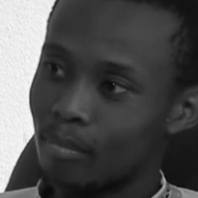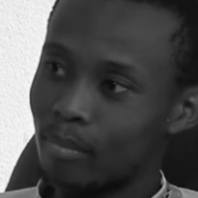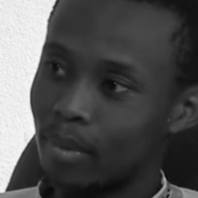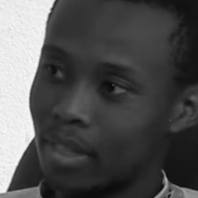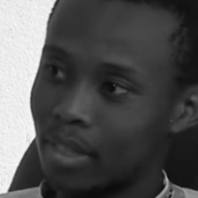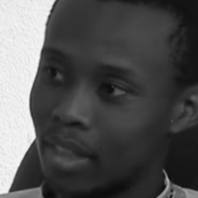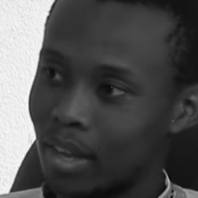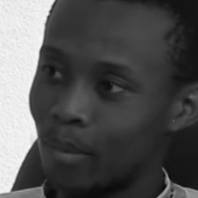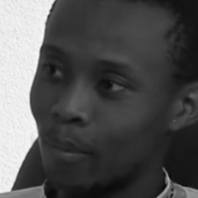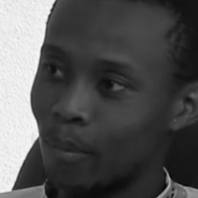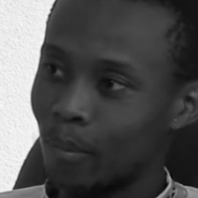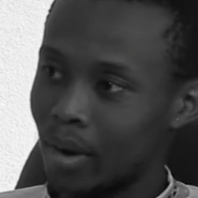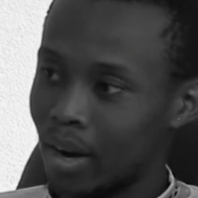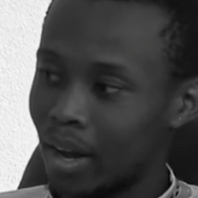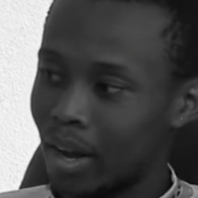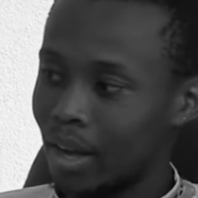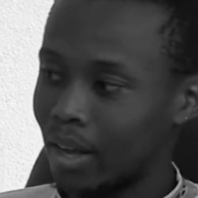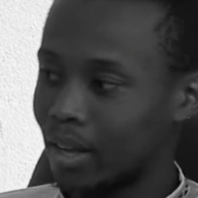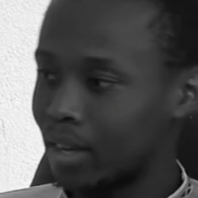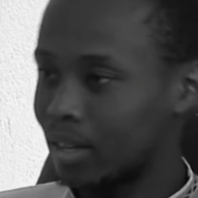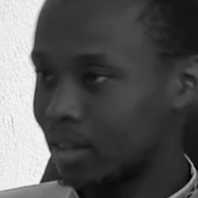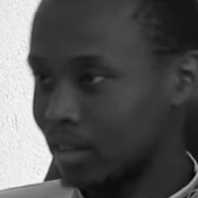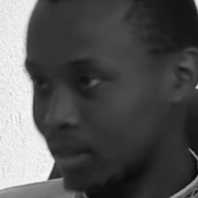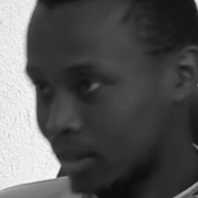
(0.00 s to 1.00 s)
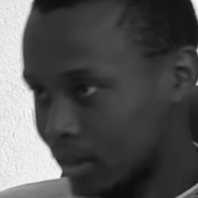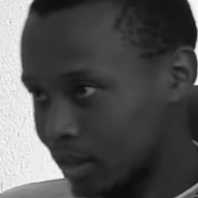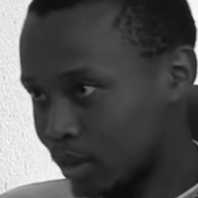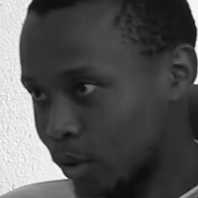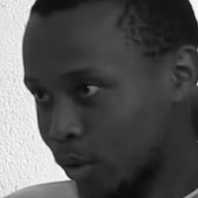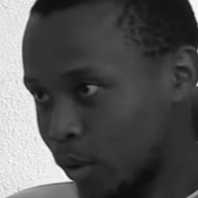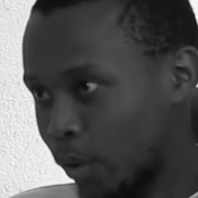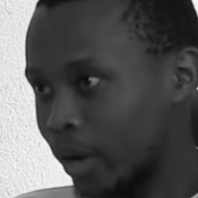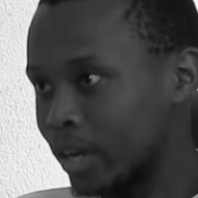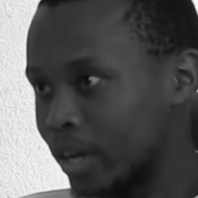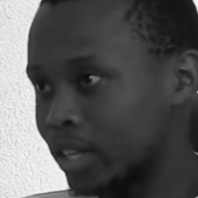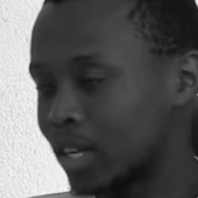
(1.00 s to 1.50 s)
But then when I
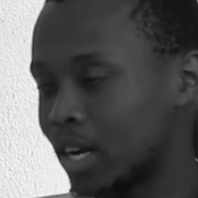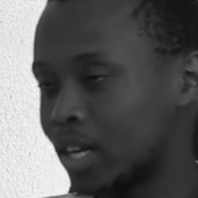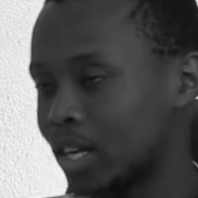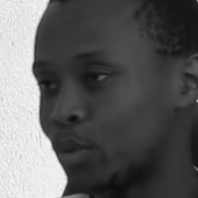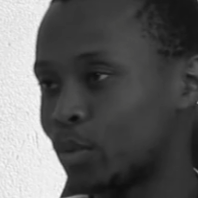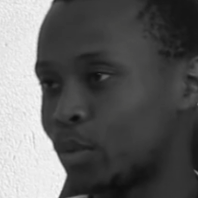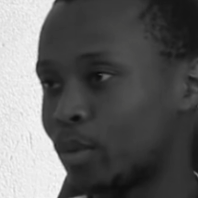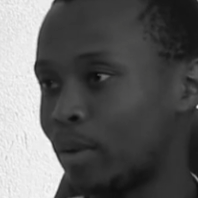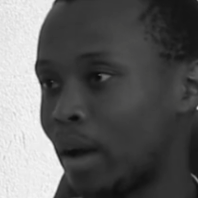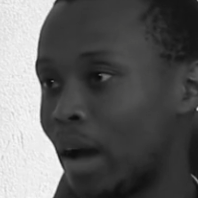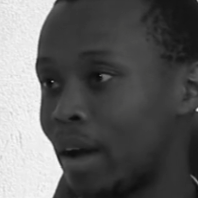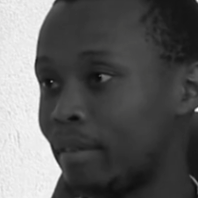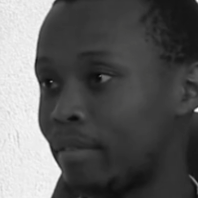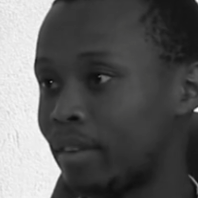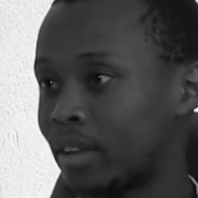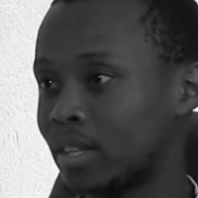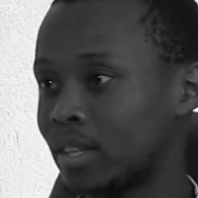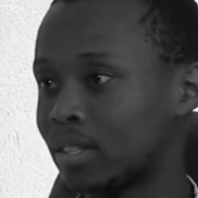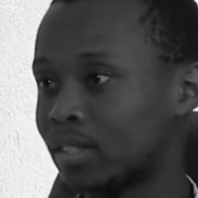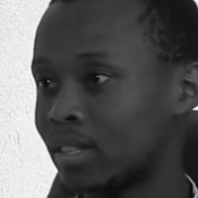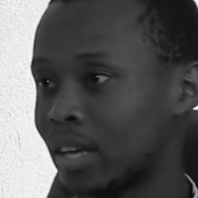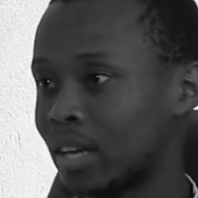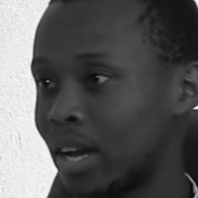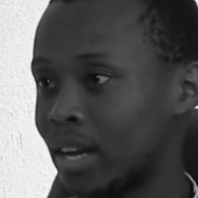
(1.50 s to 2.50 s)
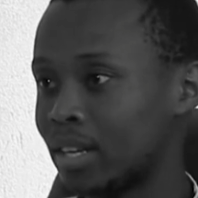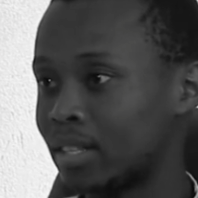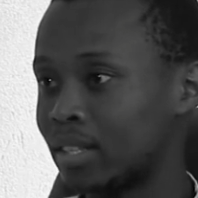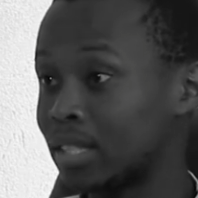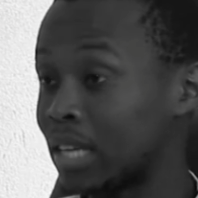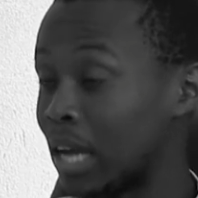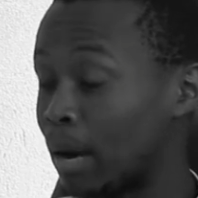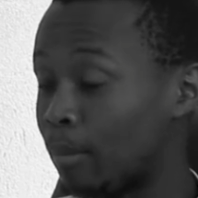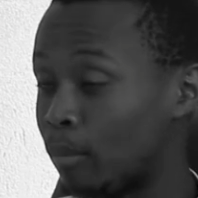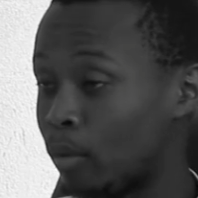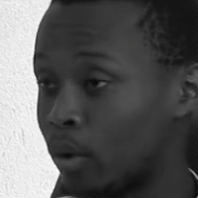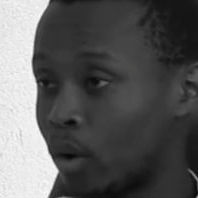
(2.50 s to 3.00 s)
got in touch with the African side,
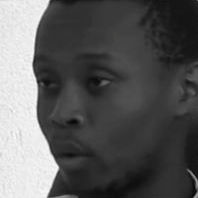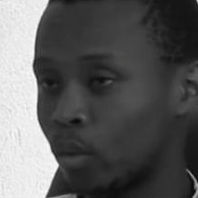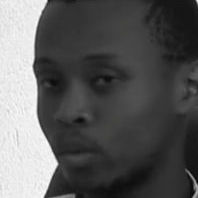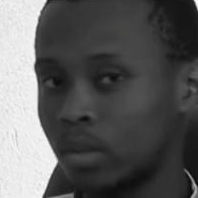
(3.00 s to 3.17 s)
I'm